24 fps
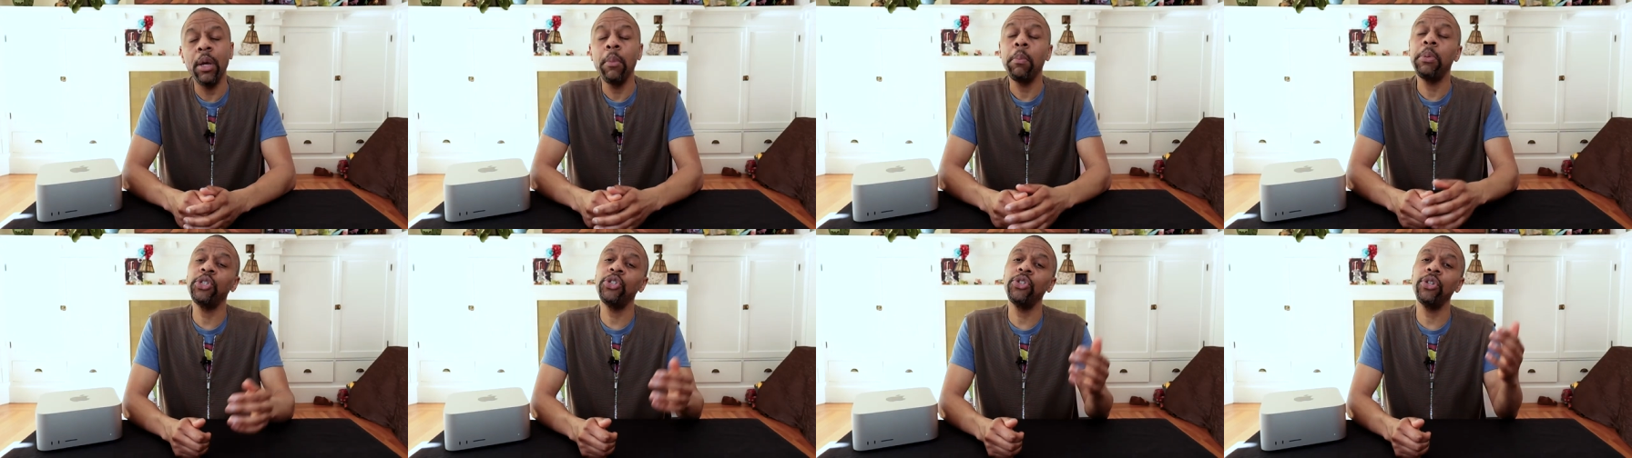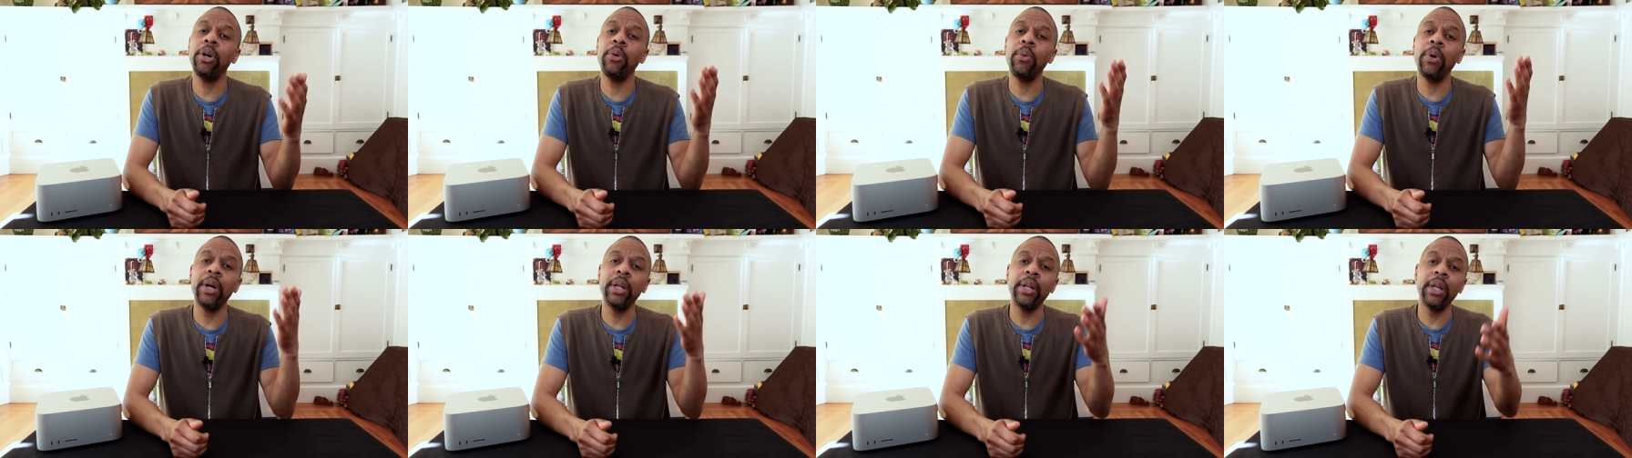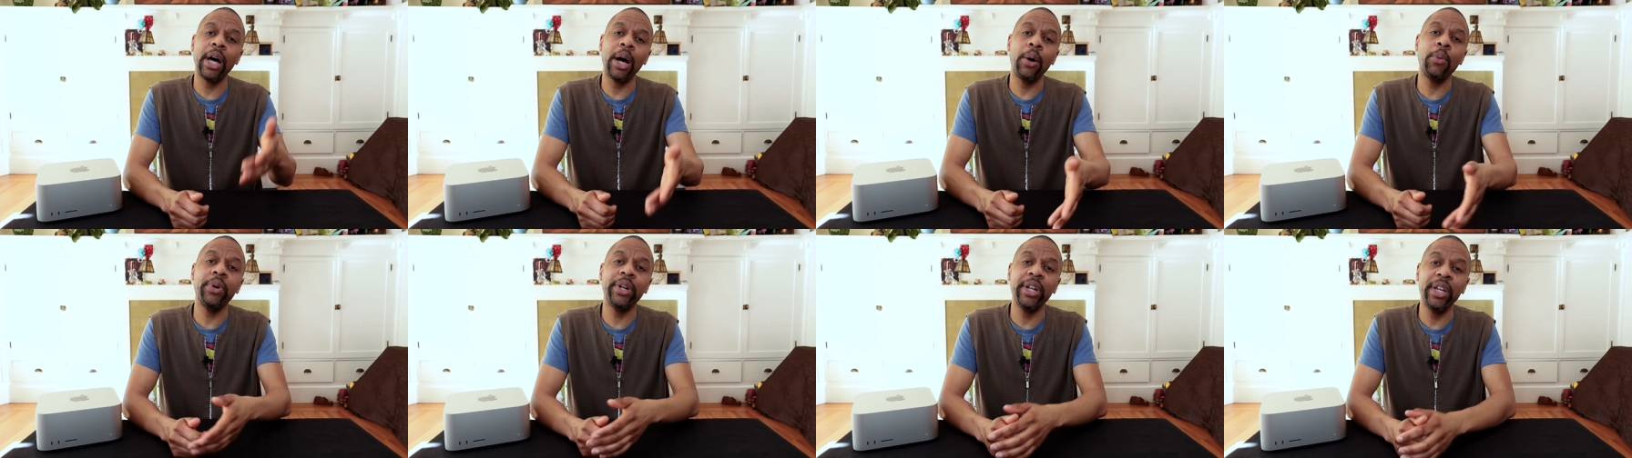But you know what?
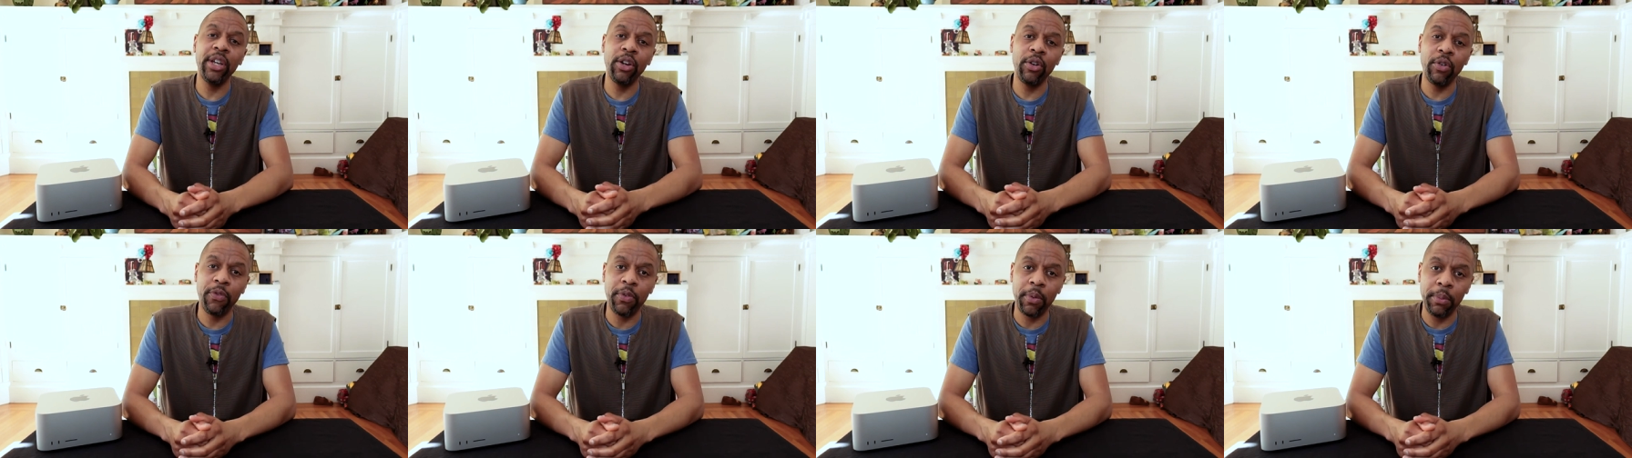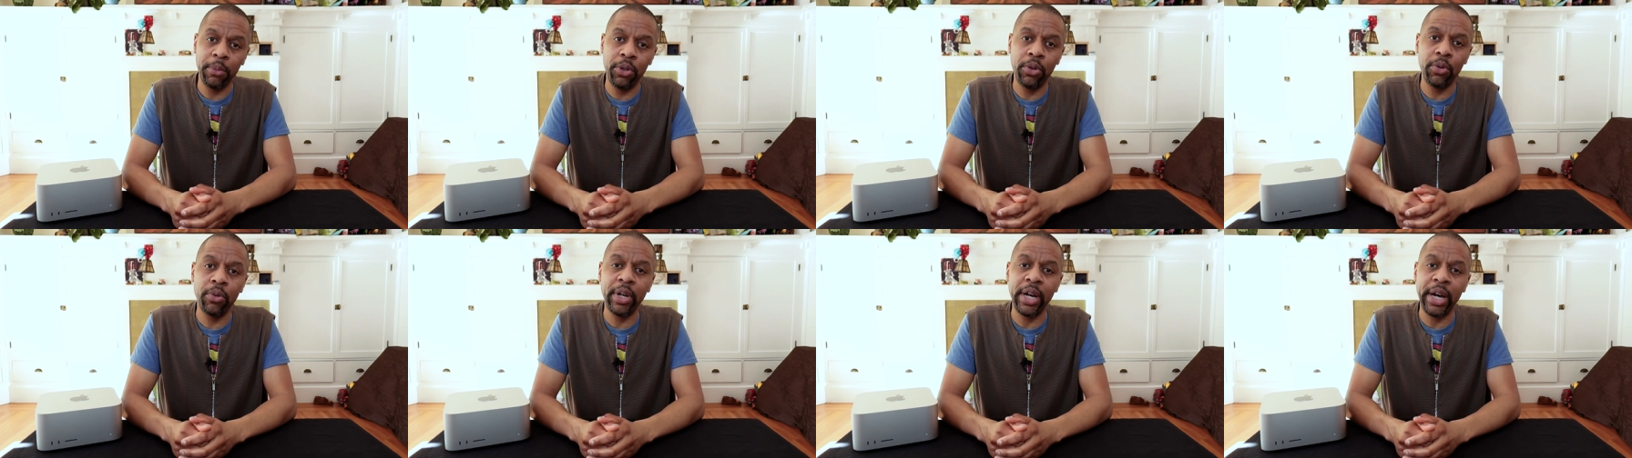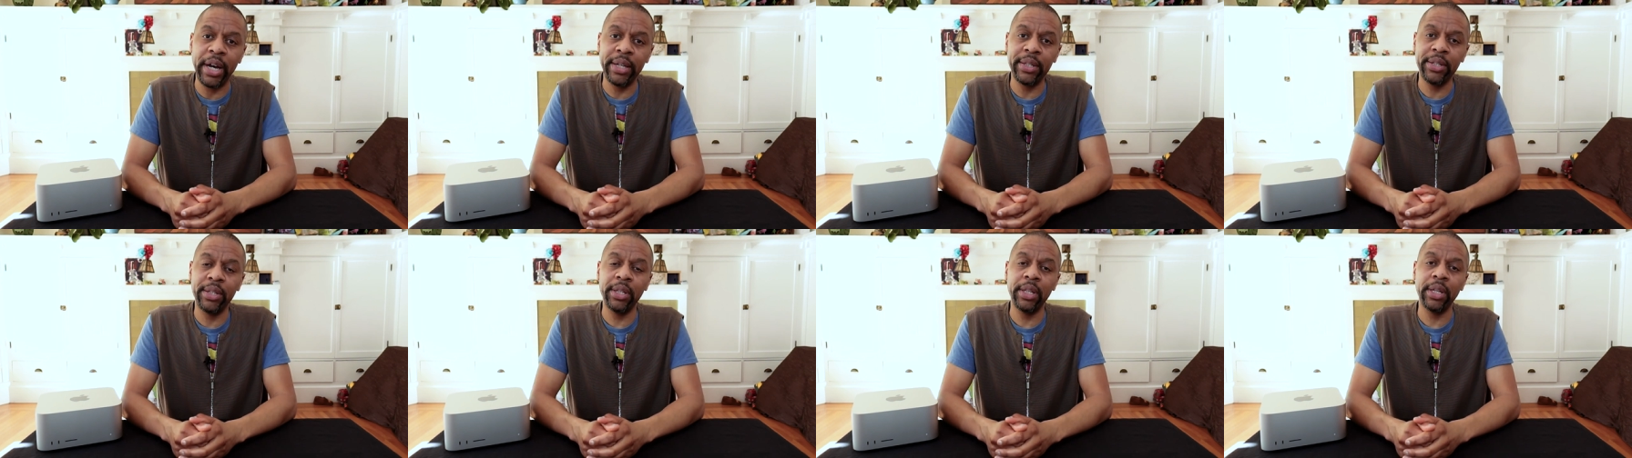I wanna hear from you
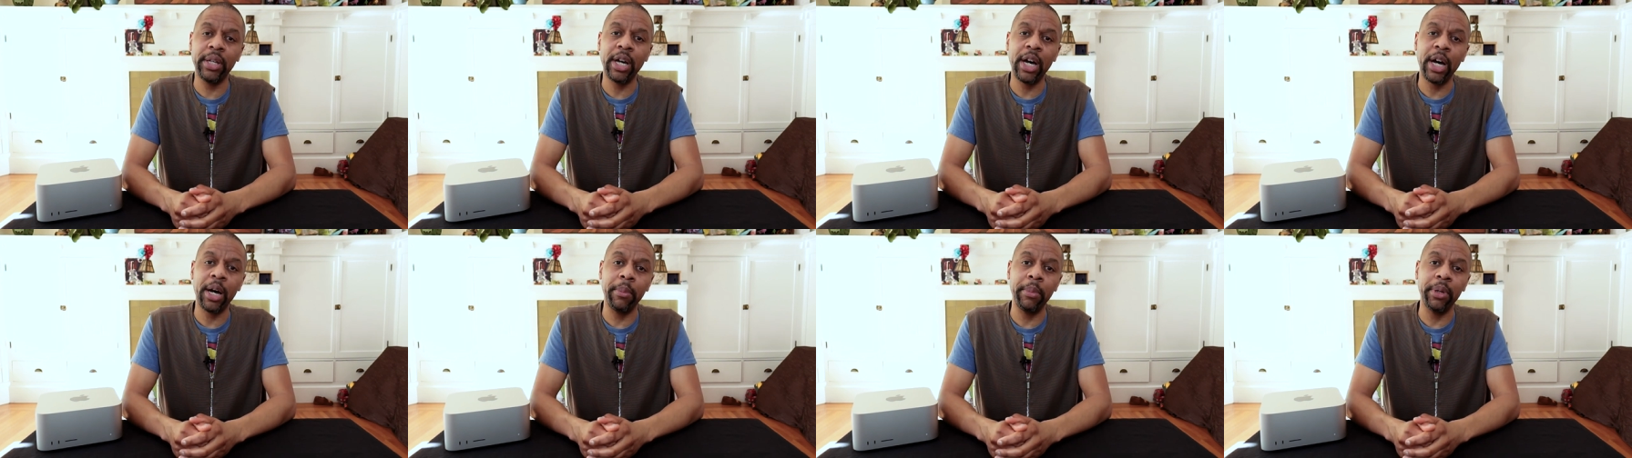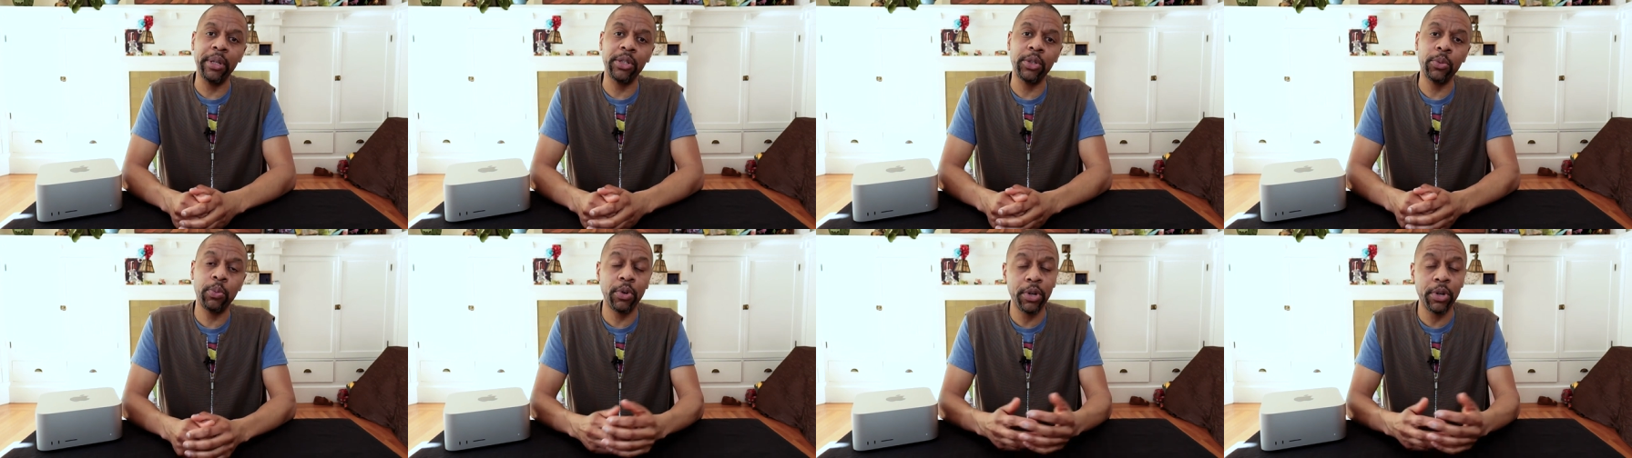guys in the comments.